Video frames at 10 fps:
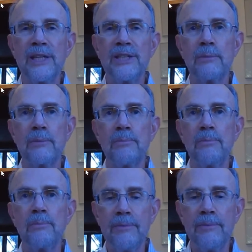phyto
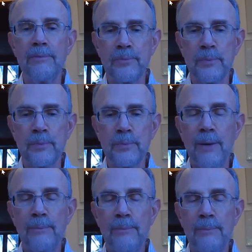just means it's in a
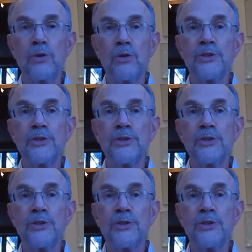plant.